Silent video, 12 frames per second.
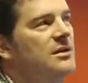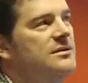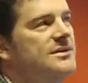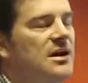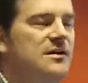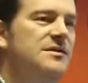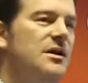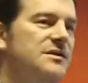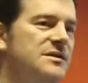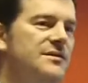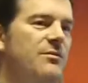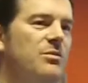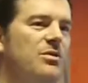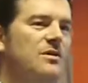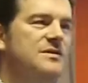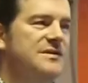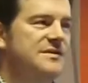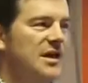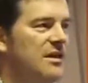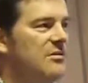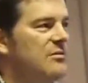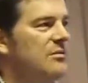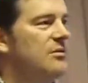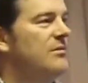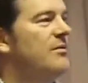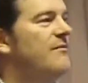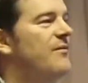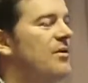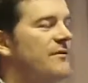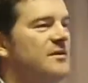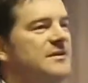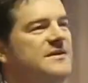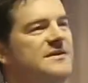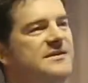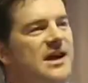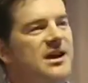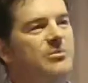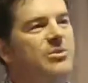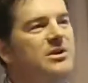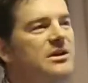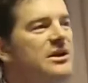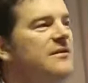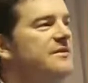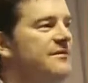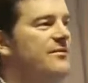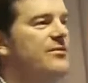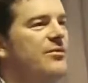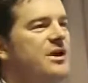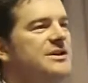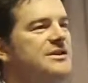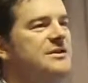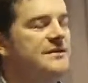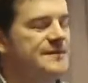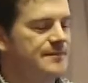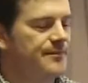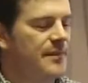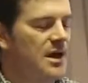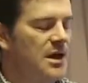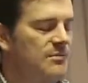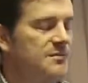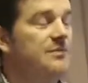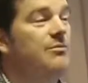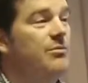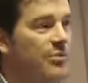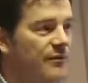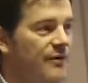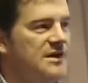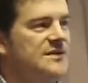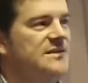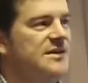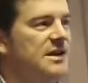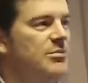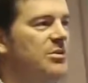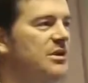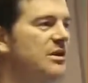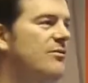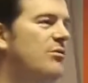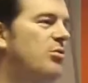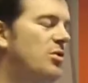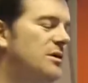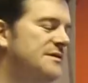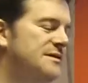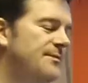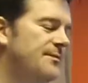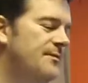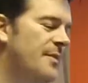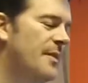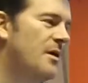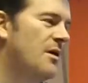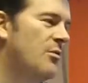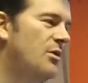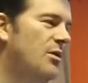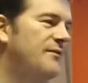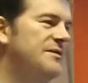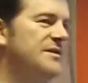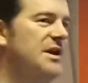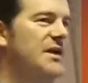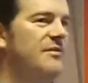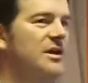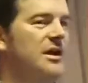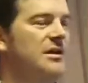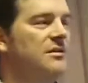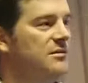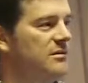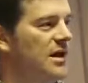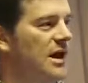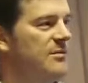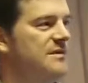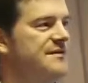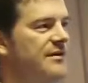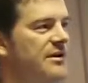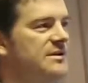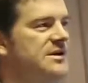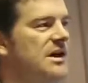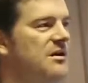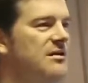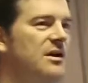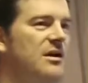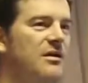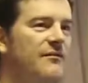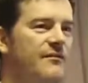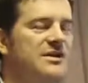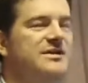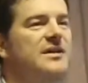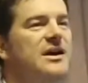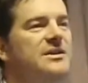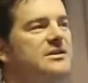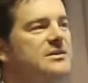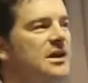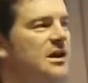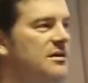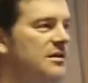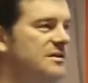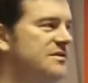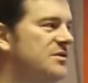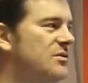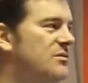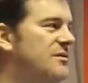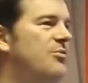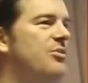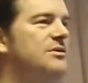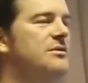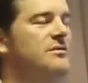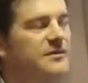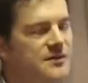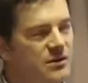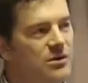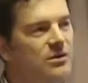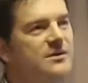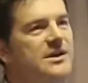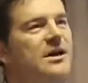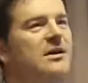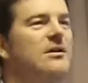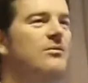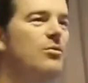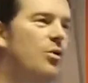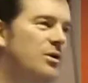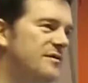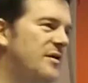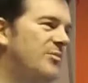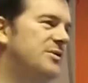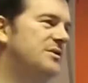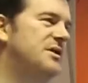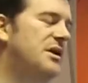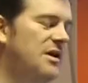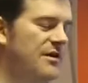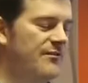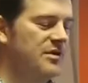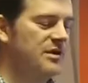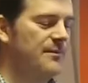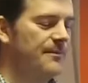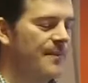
data scientists from across the state that were involved in the sustainability of different regions, providing sustainability reports, would obviously have their atmospheric data, their vegetation data, their soil data, water temperature data, everything.